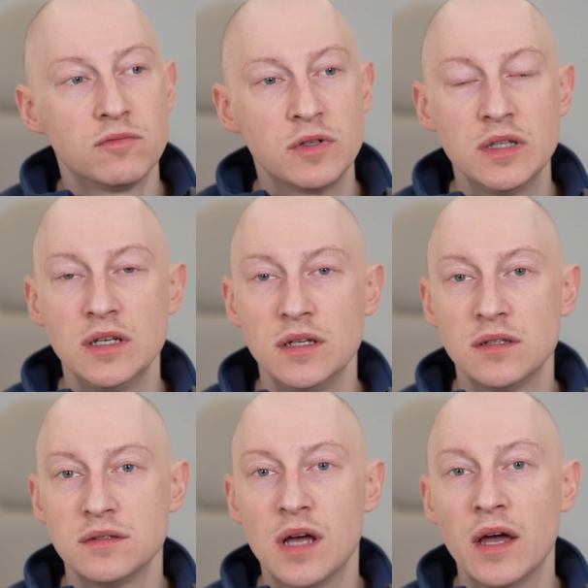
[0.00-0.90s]
really
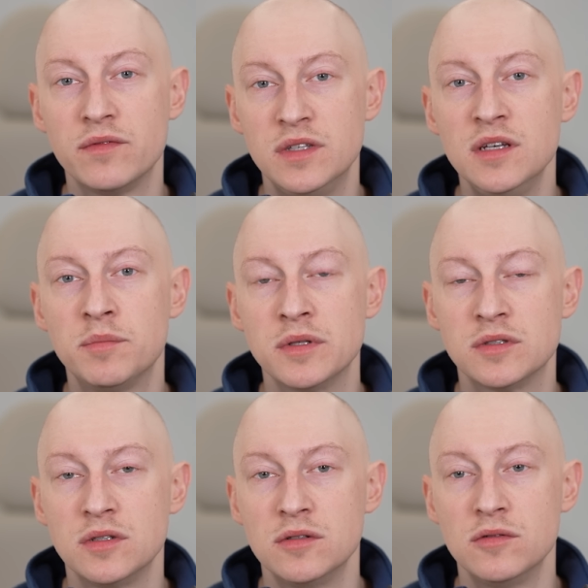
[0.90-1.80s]
dive deep
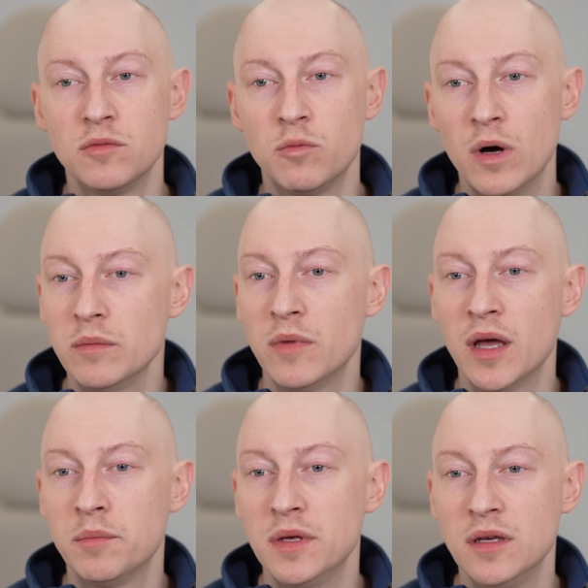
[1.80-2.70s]
into what
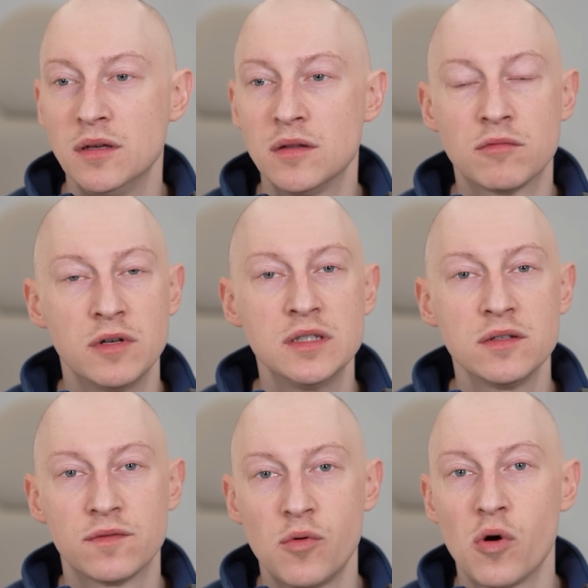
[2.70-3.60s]
might be the
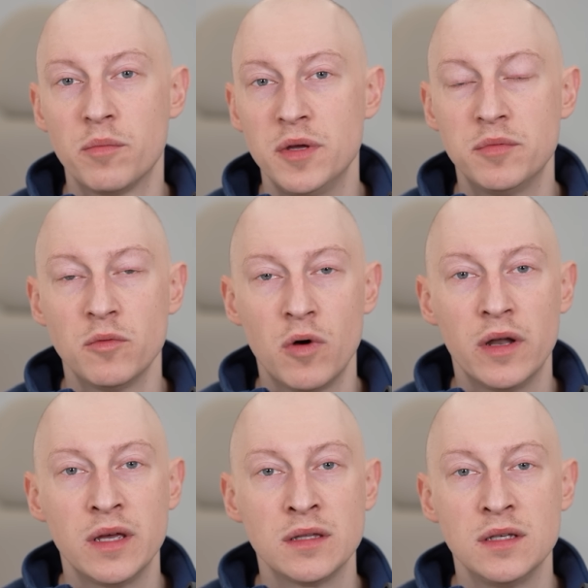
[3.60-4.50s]
reason for people
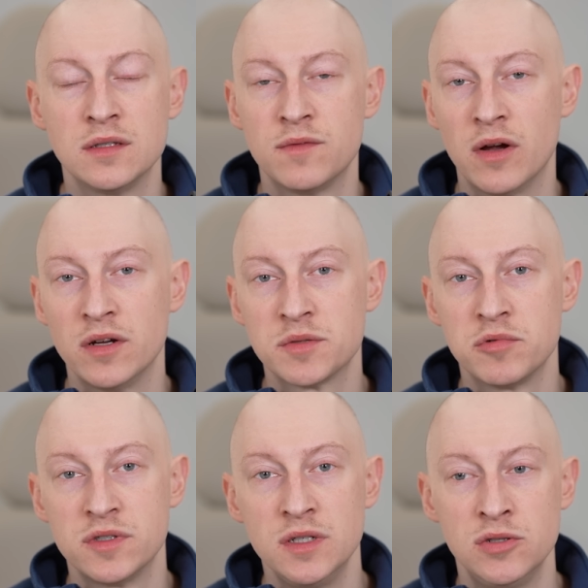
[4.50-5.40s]
wanting these various
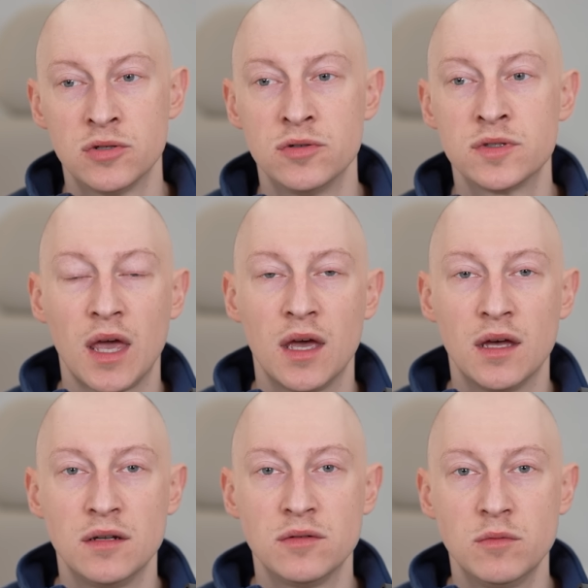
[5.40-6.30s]
procedures
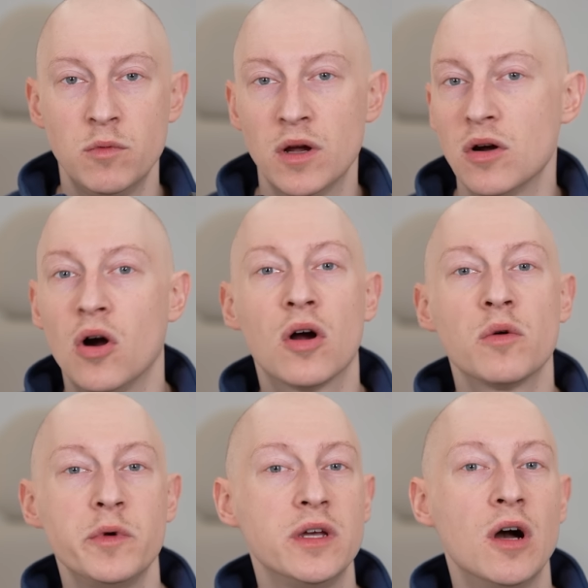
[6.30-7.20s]
and where are
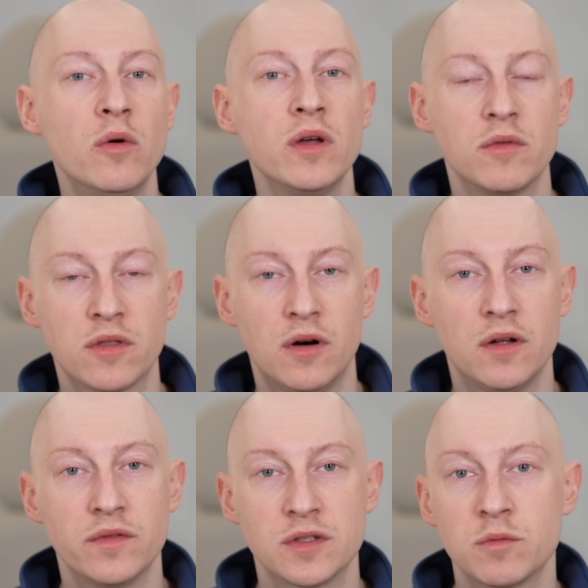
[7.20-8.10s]
we going with all
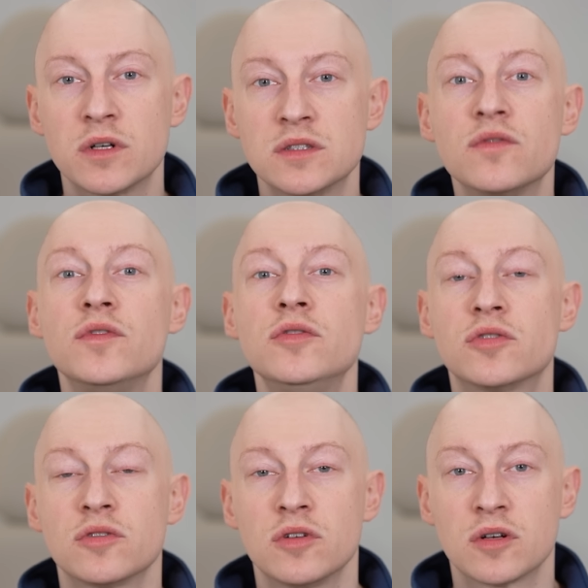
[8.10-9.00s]
this? What does the
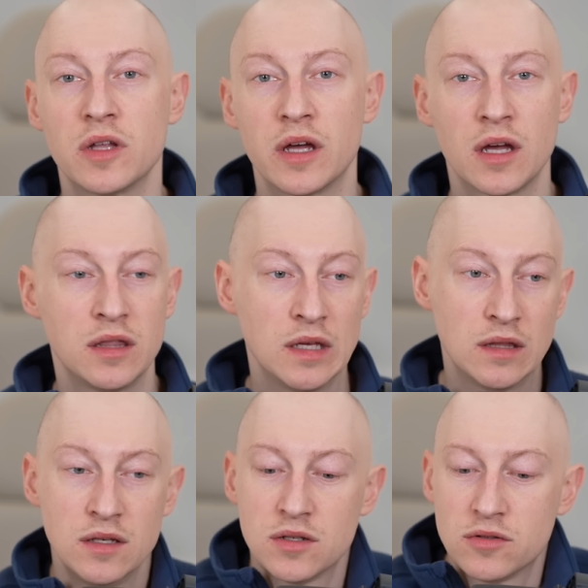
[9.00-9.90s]
future look like? I think
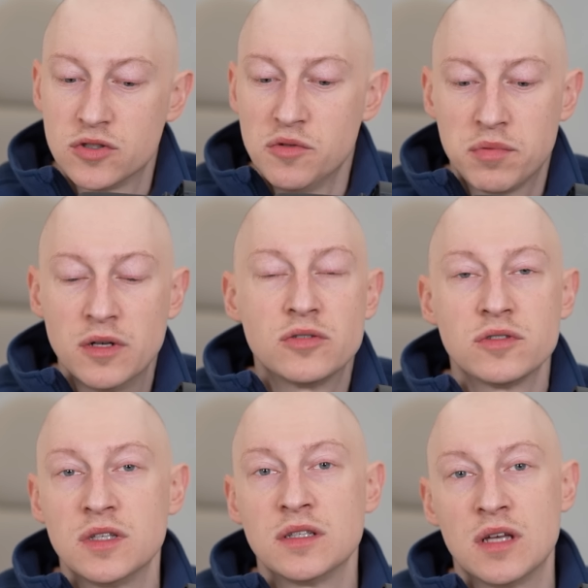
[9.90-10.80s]
these are super
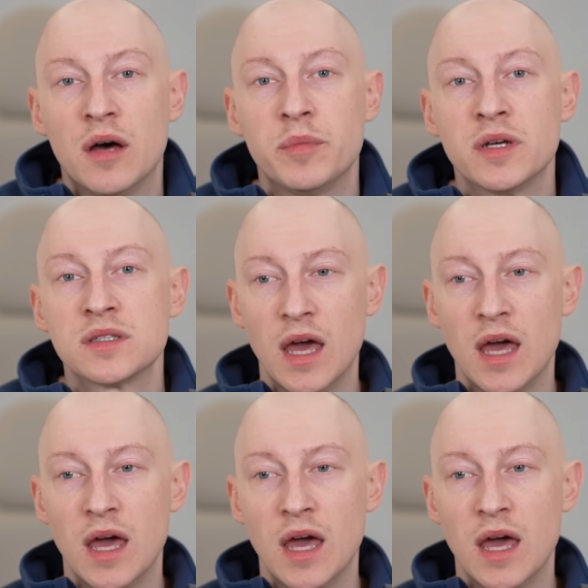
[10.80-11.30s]
interesting topics,